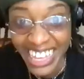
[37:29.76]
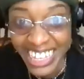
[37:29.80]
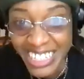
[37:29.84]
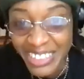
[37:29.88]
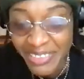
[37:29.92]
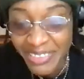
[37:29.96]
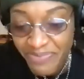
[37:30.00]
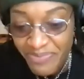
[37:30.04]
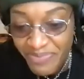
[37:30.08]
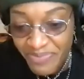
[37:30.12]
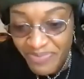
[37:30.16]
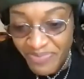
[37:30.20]

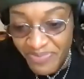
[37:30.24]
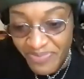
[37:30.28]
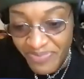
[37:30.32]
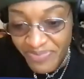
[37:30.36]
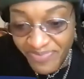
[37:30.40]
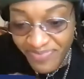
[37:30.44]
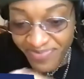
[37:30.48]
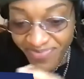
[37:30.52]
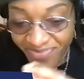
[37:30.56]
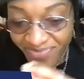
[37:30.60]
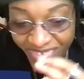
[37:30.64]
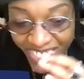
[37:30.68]
day.
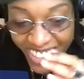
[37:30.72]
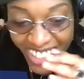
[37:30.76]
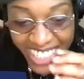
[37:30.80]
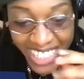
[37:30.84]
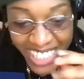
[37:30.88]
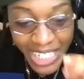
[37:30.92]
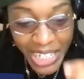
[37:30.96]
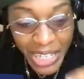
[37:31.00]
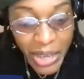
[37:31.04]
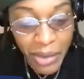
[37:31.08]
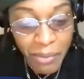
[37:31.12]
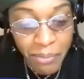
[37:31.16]

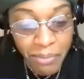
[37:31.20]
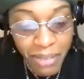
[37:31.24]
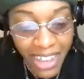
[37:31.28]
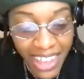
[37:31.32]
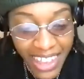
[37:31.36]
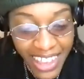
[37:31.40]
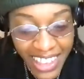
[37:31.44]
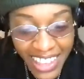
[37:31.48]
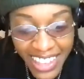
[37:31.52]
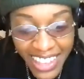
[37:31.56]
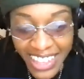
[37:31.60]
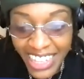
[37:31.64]

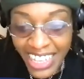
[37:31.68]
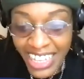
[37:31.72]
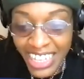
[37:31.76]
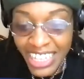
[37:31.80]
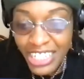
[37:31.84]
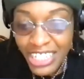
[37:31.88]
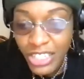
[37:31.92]
But,